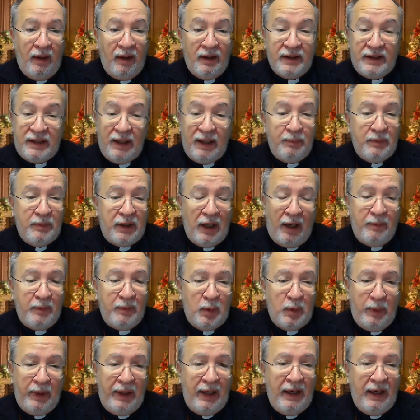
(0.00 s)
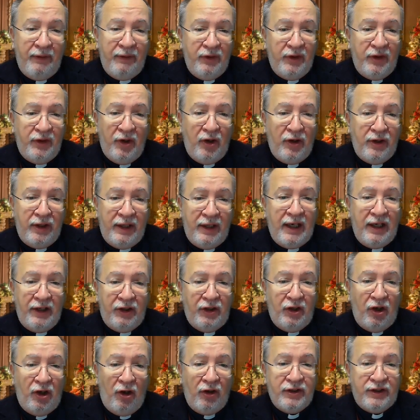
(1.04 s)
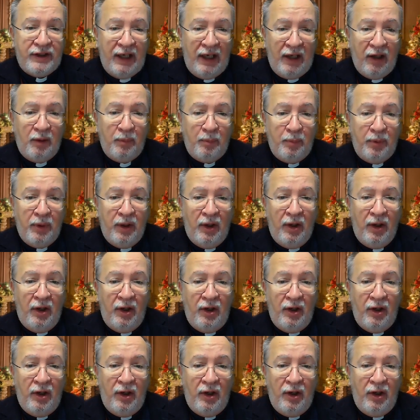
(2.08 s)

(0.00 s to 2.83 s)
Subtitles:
And sometimes even need God's help